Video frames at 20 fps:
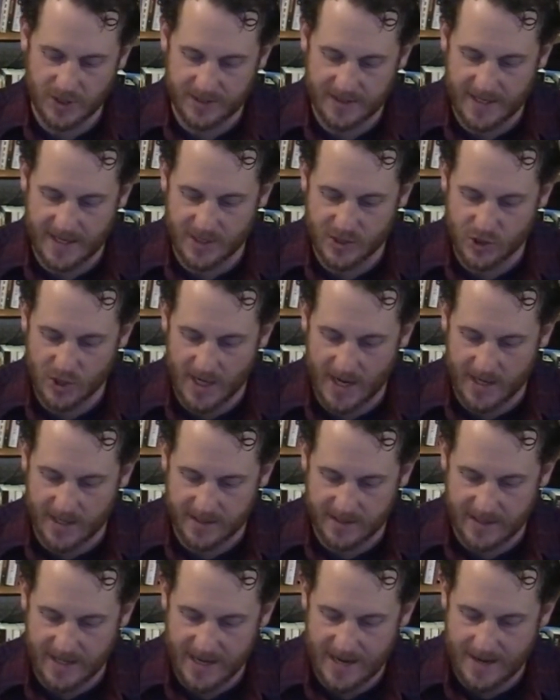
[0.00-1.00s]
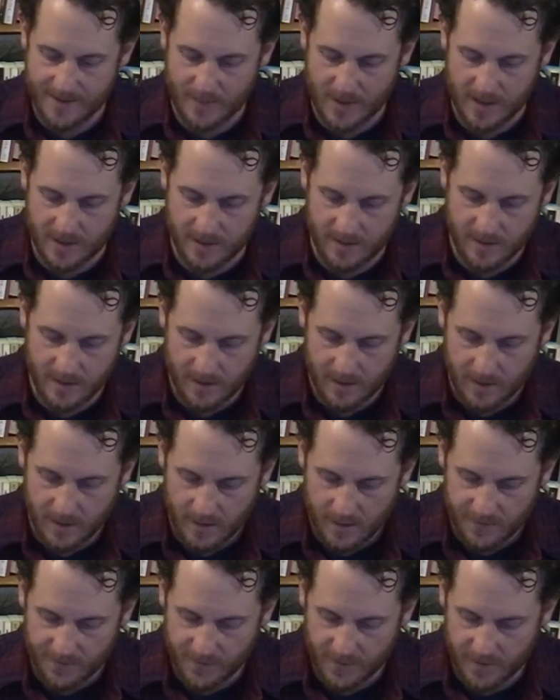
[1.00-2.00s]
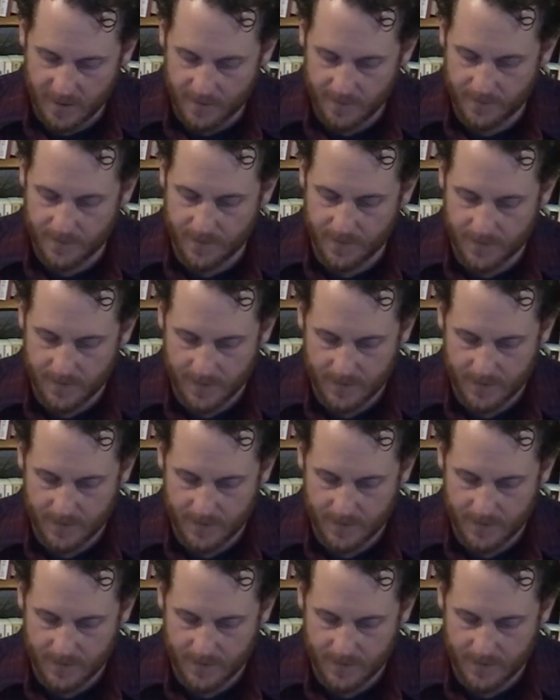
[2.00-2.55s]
that jacket came in from